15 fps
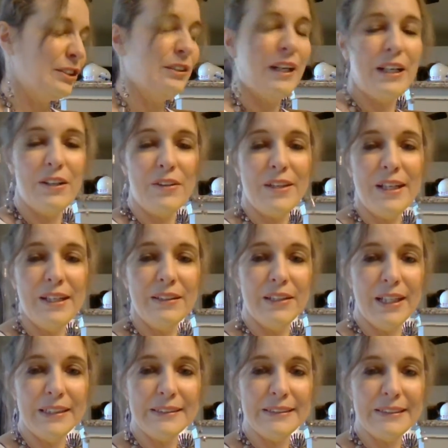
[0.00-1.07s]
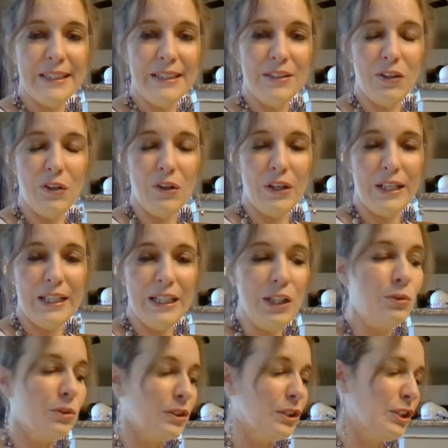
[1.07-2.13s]
greater than, less than, or
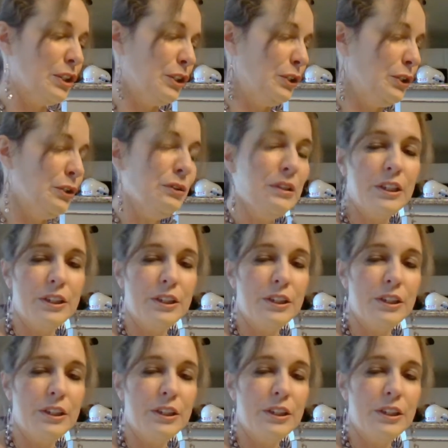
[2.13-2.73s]
equal to.